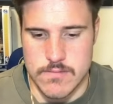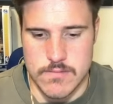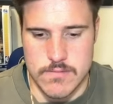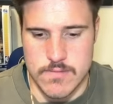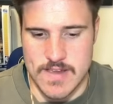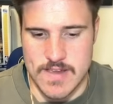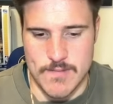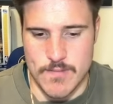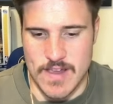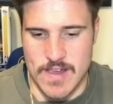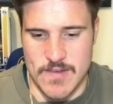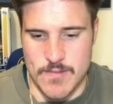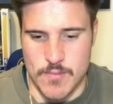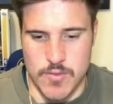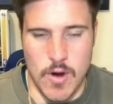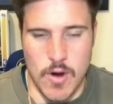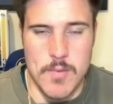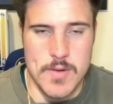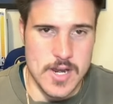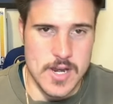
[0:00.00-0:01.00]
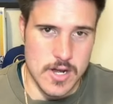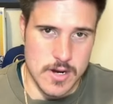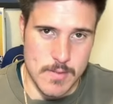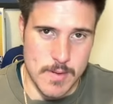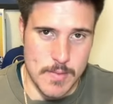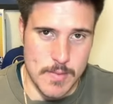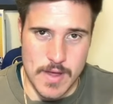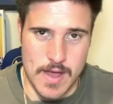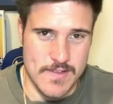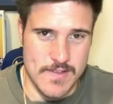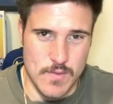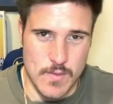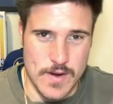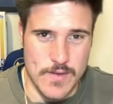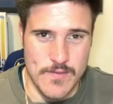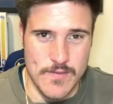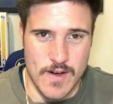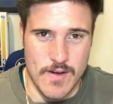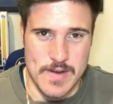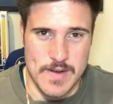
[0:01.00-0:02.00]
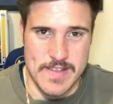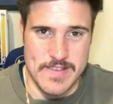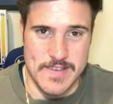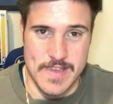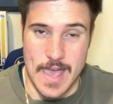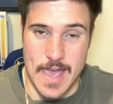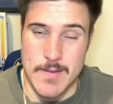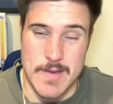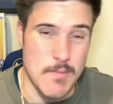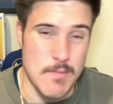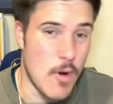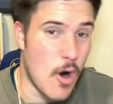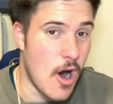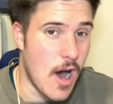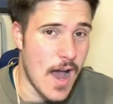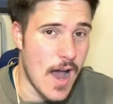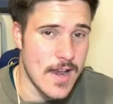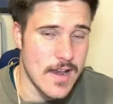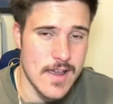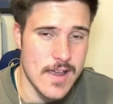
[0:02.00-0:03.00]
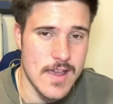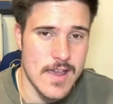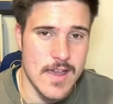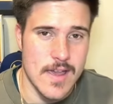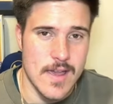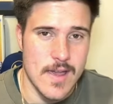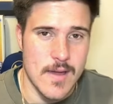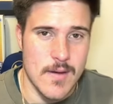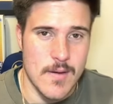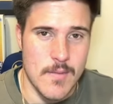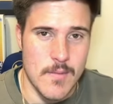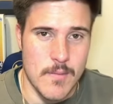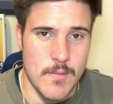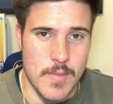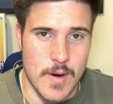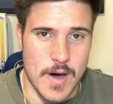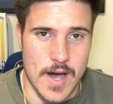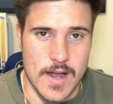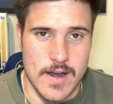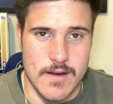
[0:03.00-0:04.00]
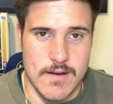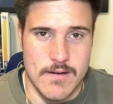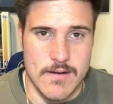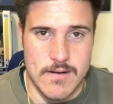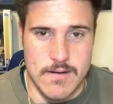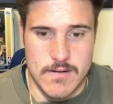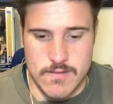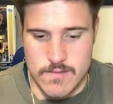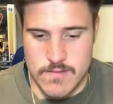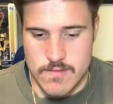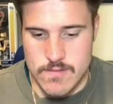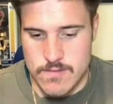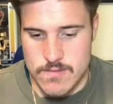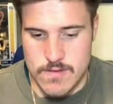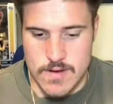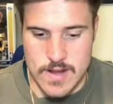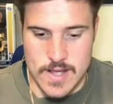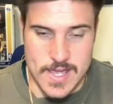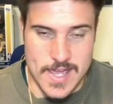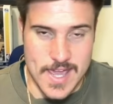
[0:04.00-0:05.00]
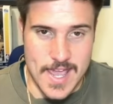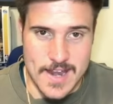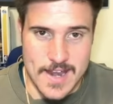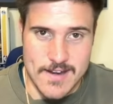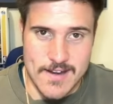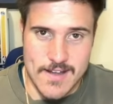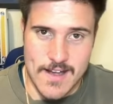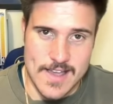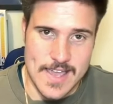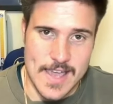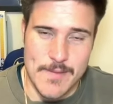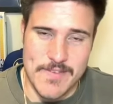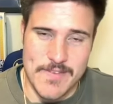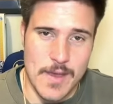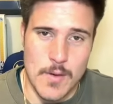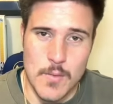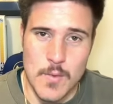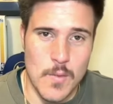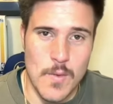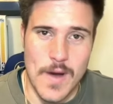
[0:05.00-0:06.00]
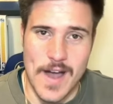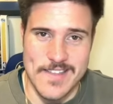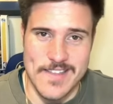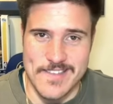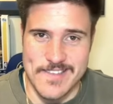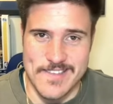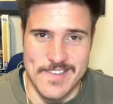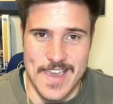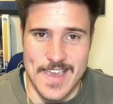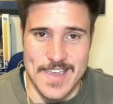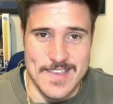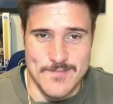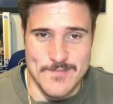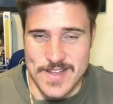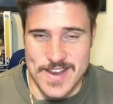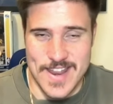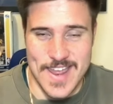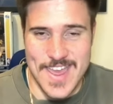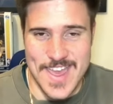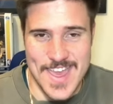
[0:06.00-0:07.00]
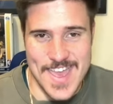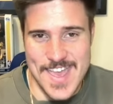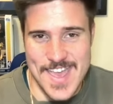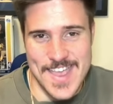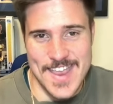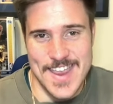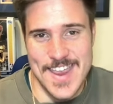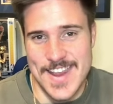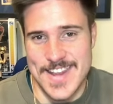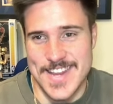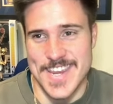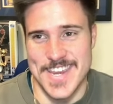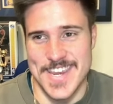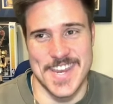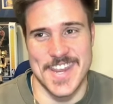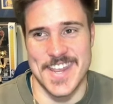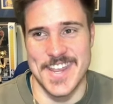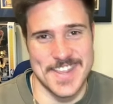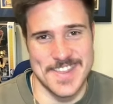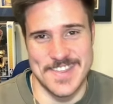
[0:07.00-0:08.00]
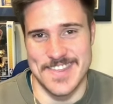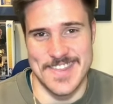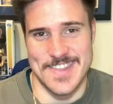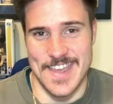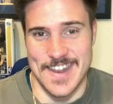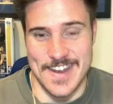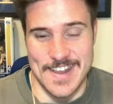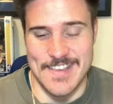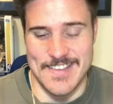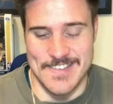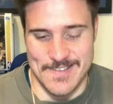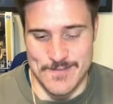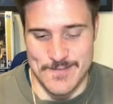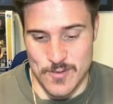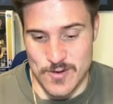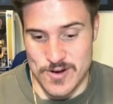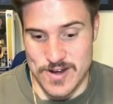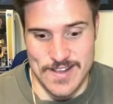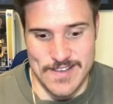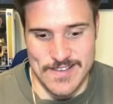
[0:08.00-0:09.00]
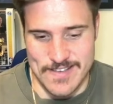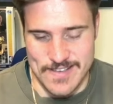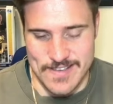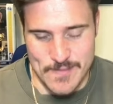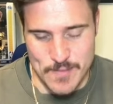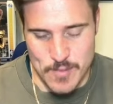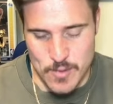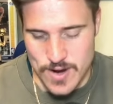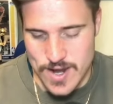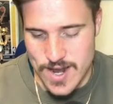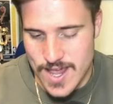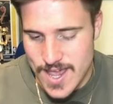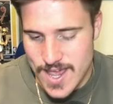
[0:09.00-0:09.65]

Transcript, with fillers: he's probably not going to be playing 25 minutes a game. He might. But again, I keep saying we'll wait and see, but it is what it is at this point.